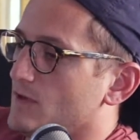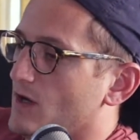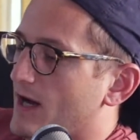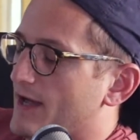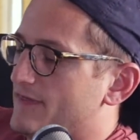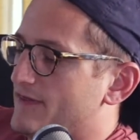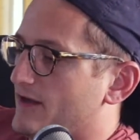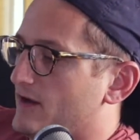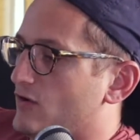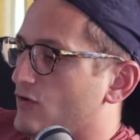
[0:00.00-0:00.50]

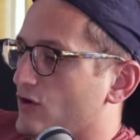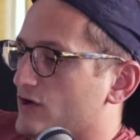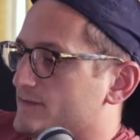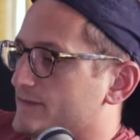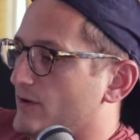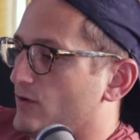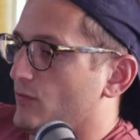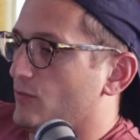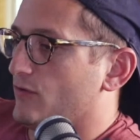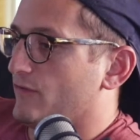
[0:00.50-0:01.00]
I think across
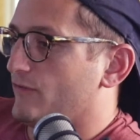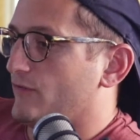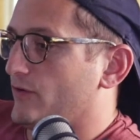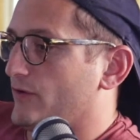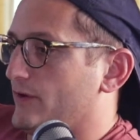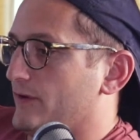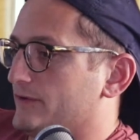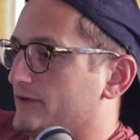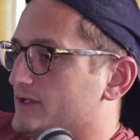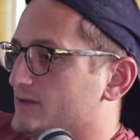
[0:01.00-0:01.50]
my whole
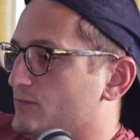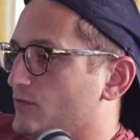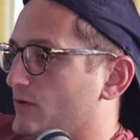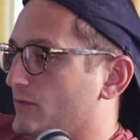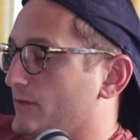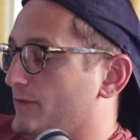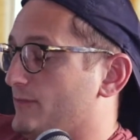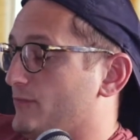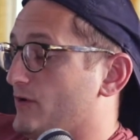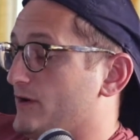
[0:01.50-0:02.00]
portfolio at this
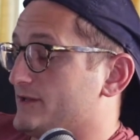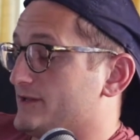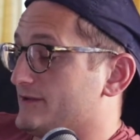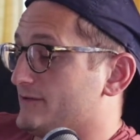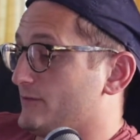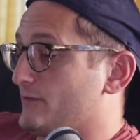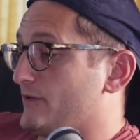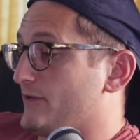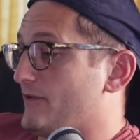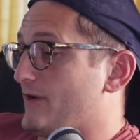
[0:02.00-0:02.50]
point, with
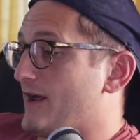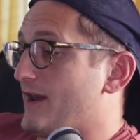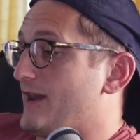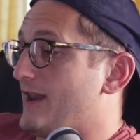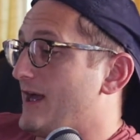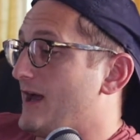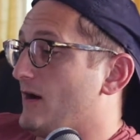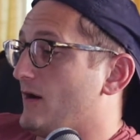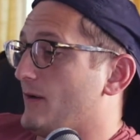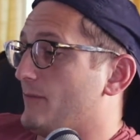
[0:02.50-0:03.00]
prices where they're at
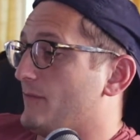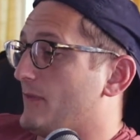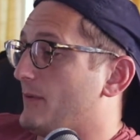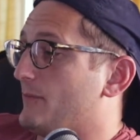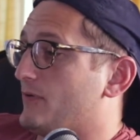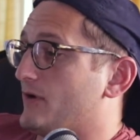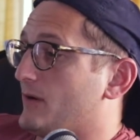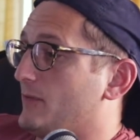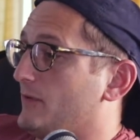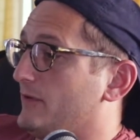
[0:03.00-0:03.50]
now,
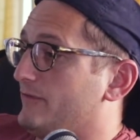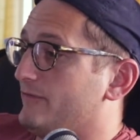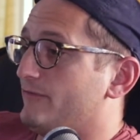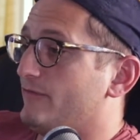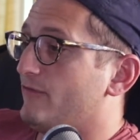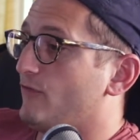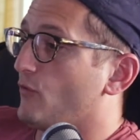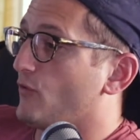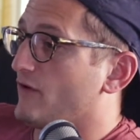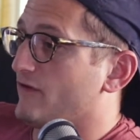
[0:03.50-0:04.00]
I'm probably
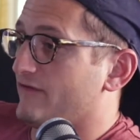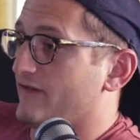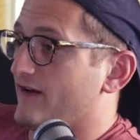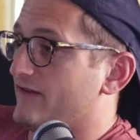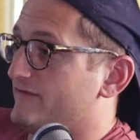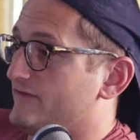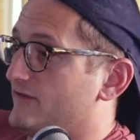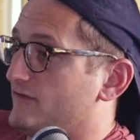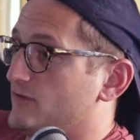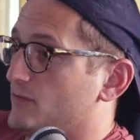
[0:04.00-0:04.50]

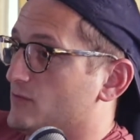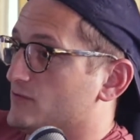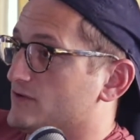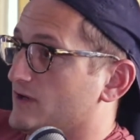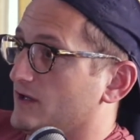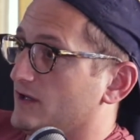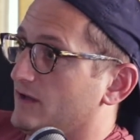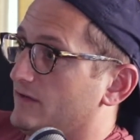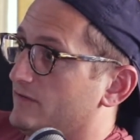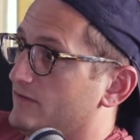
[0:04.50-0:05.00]
45,
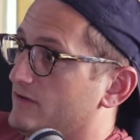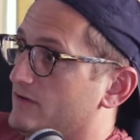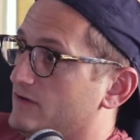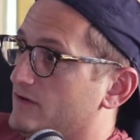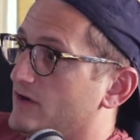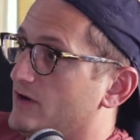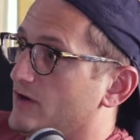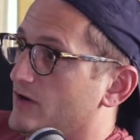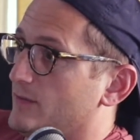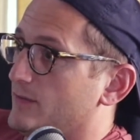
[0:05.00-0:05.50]
50% levered.
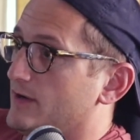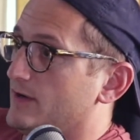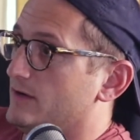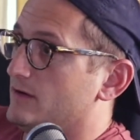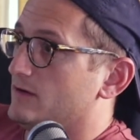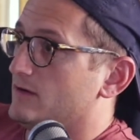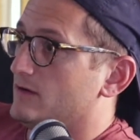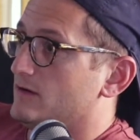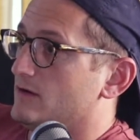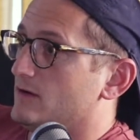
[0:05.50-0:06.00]
You know what I
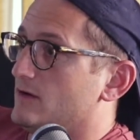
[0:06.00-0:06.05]
mean?